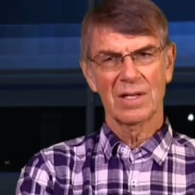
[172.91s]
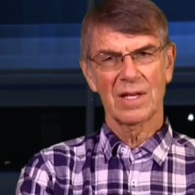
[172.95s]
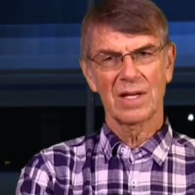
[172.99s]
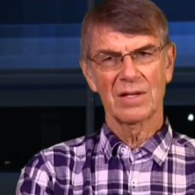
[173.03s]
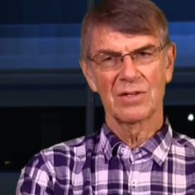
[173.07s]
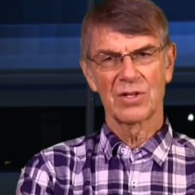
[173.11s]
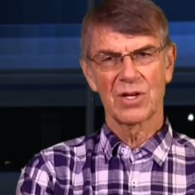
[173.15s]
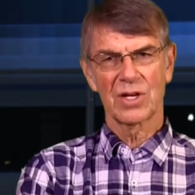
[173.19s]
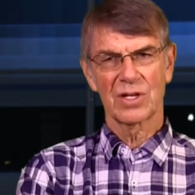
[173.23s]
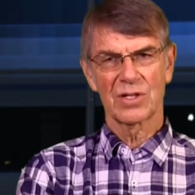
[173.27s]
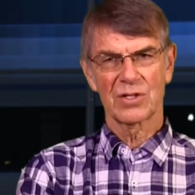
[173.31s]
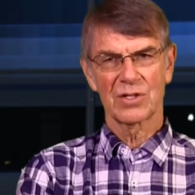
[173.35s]

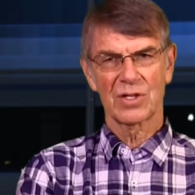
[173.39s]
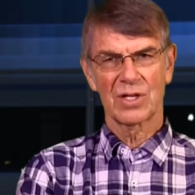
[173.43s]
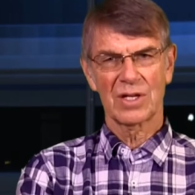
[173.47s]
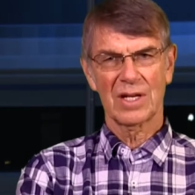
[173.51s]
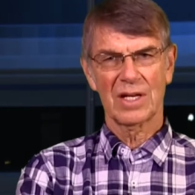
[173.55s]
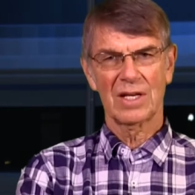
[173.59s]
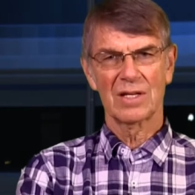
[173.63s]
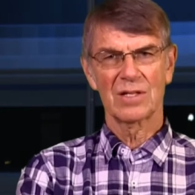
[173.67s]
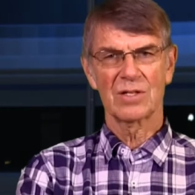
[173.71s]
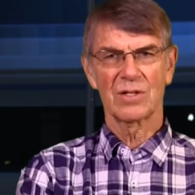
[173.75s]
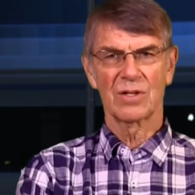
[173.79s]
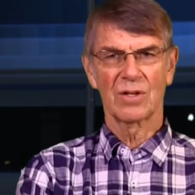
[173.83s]
digestion
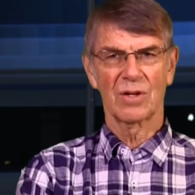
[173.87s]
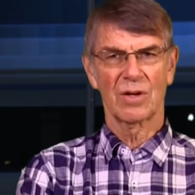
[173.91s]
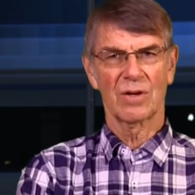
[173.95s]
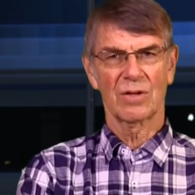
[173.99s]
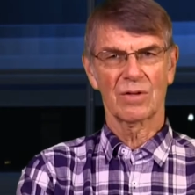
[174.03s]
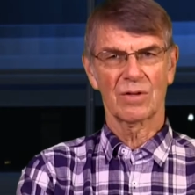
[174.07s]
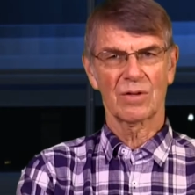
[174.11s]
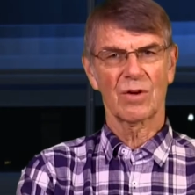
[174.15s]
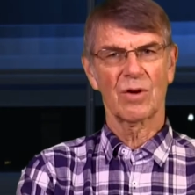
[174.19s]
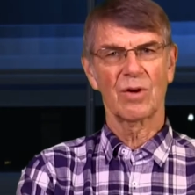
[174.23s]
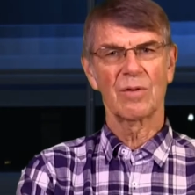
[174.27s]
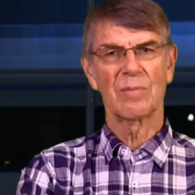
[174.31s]
is
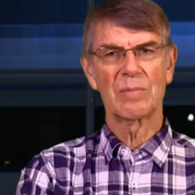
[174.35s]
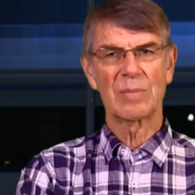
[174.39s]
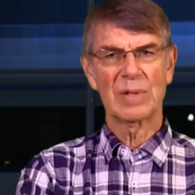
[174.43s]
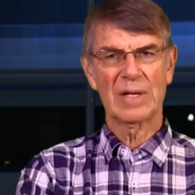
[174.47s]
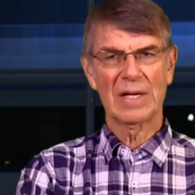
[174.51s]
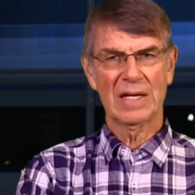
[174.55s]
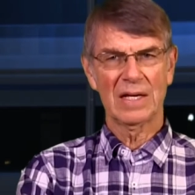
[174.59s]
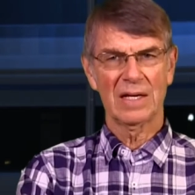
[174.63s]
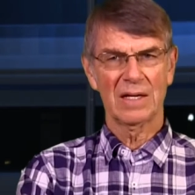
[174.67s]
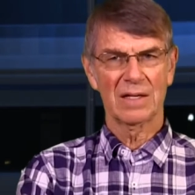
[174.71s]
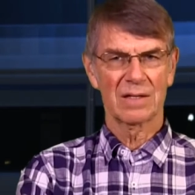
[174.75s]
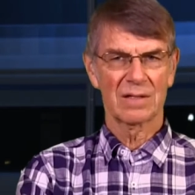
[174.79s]
not
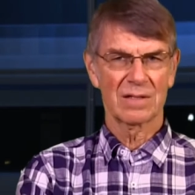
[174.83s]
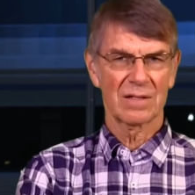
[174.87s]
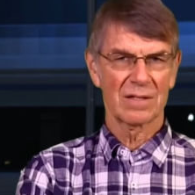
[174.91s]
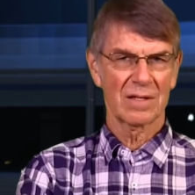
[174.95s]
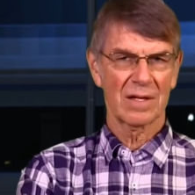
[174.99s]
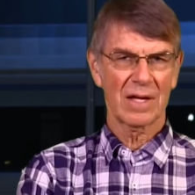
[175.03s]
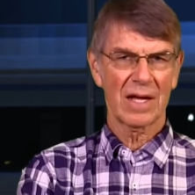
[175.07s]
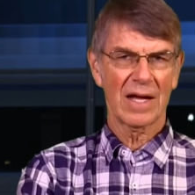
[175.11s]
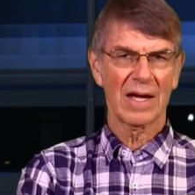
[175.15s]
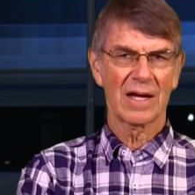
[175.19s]
complete.